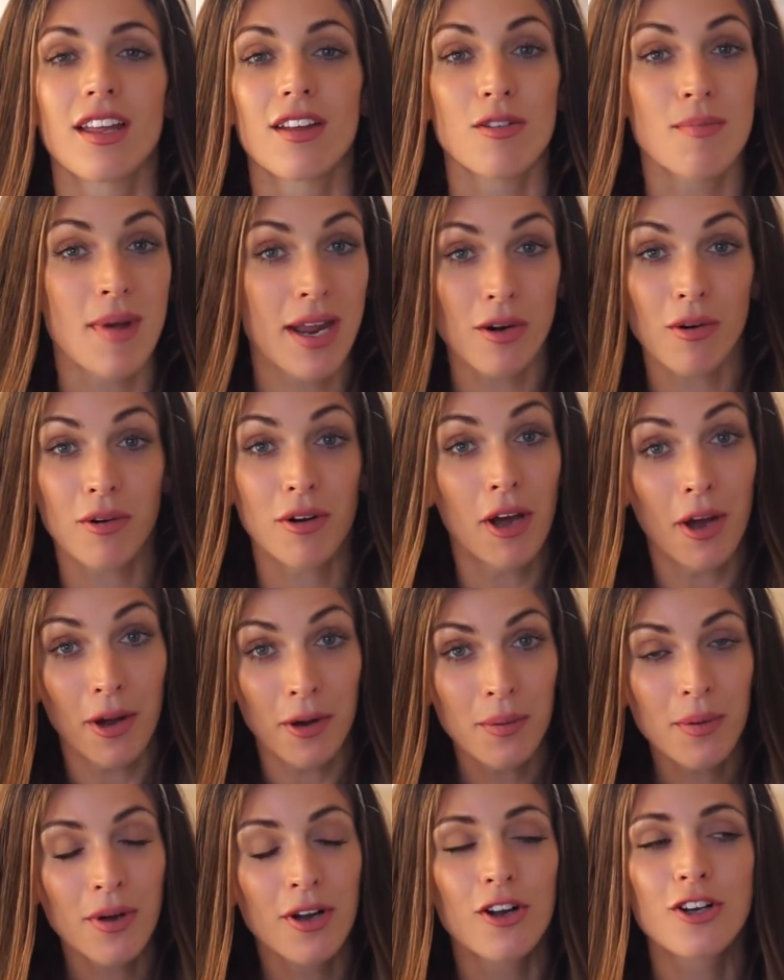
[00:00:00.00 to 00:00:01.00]
you may not
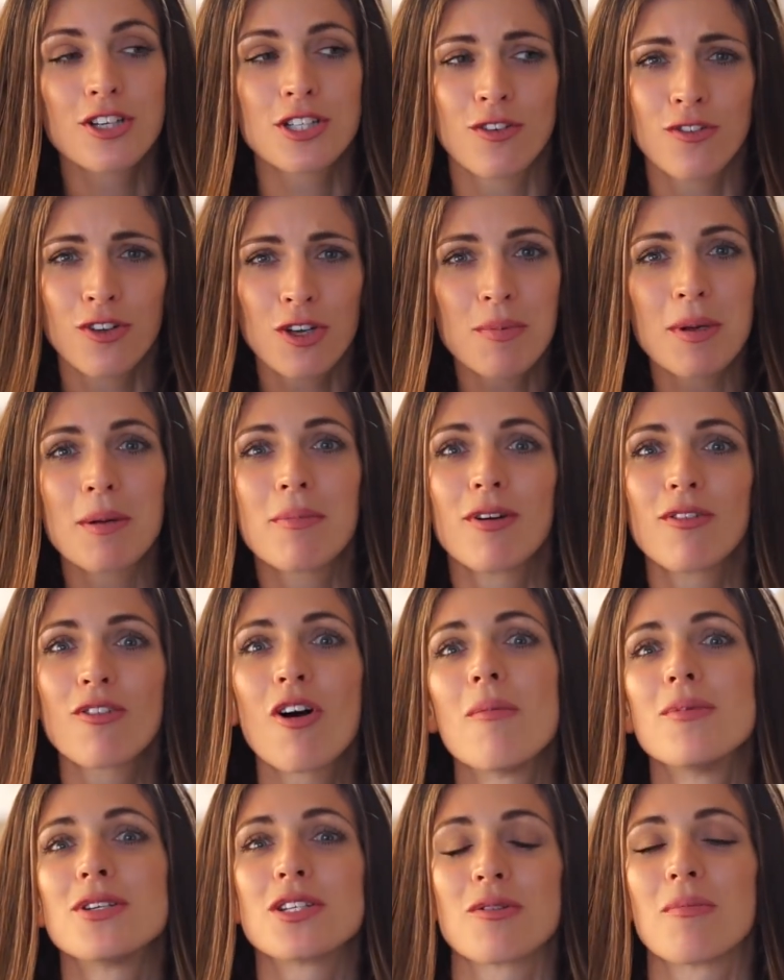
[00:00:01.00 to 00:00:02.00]
know, because a few people have
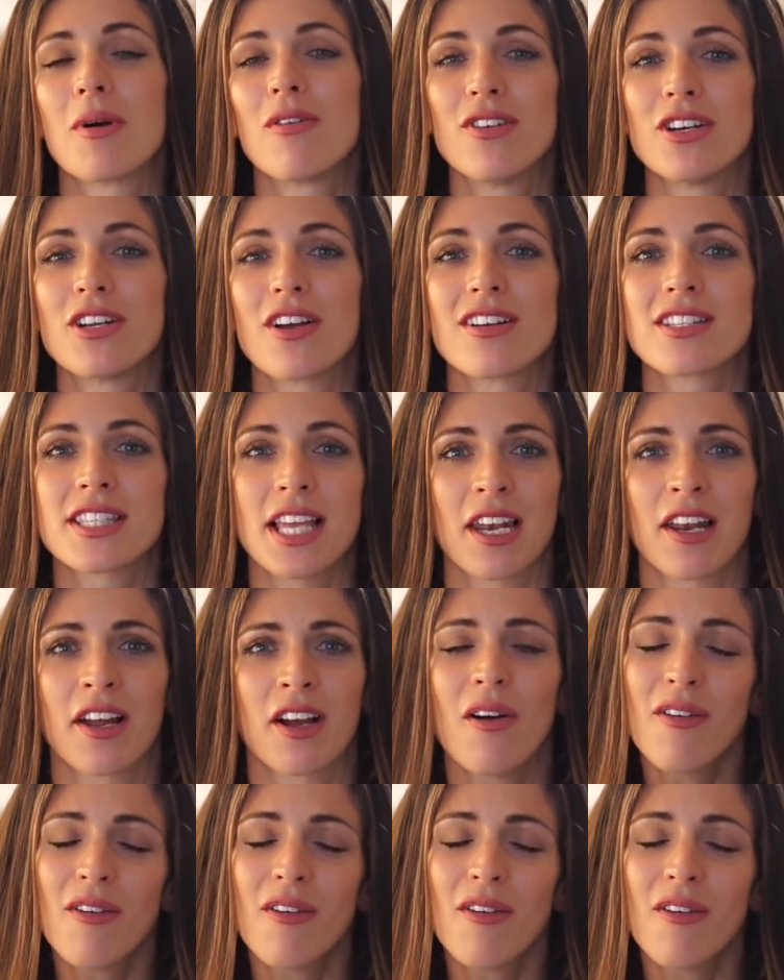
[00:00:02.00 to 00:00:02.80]
commented on my video saying like,